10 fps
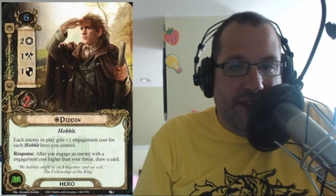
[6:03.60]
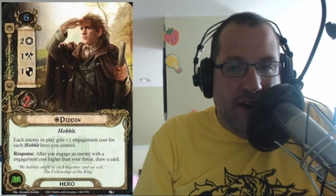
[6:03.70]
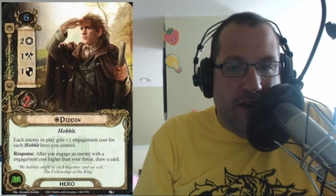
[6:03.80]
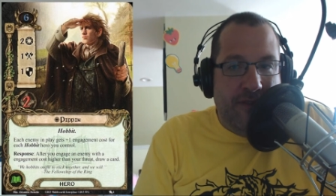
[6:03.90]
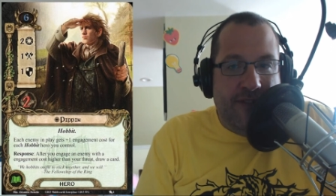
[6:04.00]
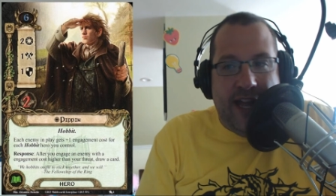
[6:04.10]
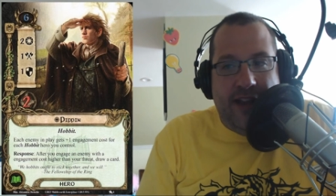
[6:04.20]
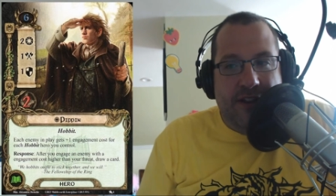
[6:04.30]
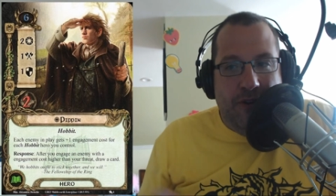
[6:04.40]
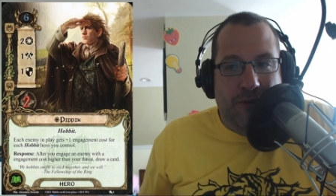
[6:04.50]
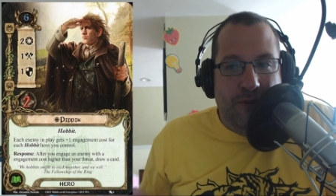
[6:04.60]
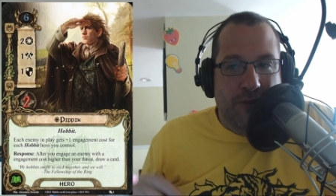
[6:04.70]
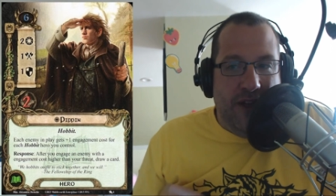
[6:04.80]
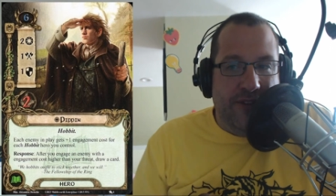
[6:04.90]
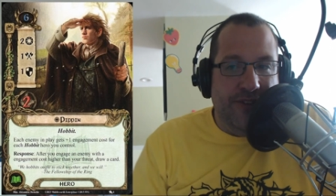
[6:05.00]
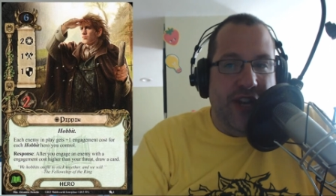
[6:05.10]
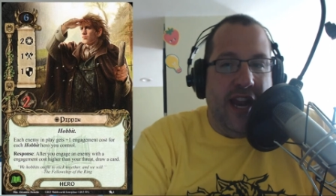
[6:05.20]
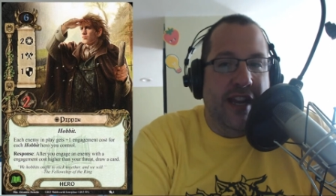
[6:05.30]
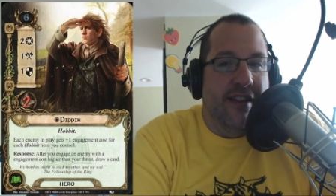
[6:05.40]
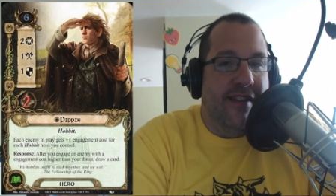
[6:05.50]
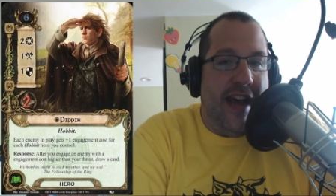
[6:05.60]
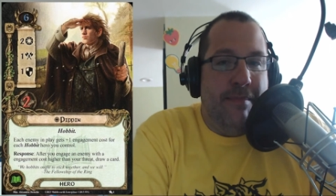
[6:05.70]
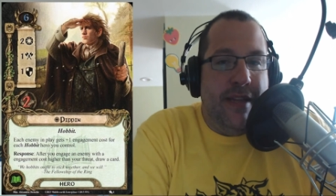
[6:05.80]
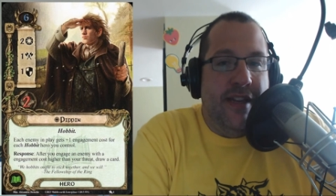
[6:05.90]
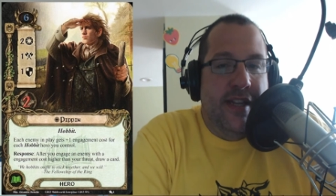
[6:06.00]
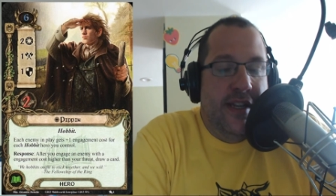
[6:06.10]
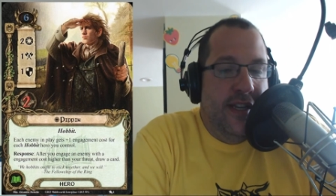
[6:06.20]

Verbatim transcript: there, provided no other shenanigans happen,